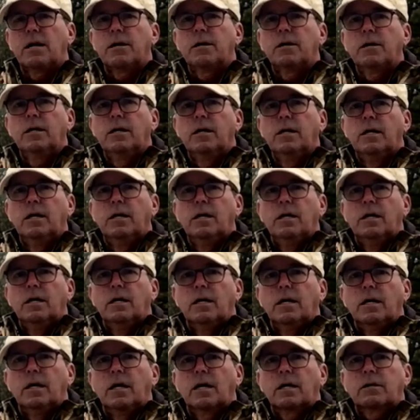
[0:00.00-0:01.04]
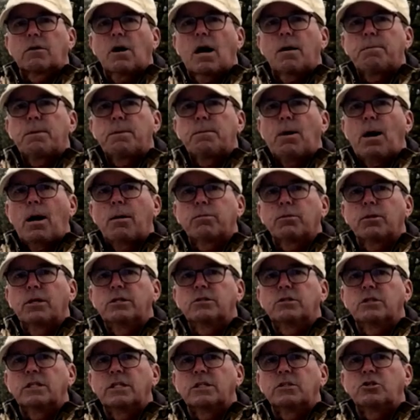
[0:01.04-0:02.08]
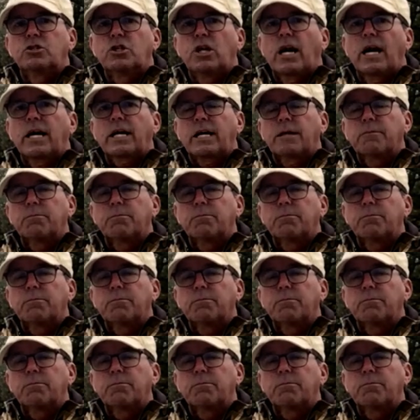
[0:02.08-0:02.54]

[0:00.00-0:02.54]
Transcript: Uh, Uh, crappie population in check,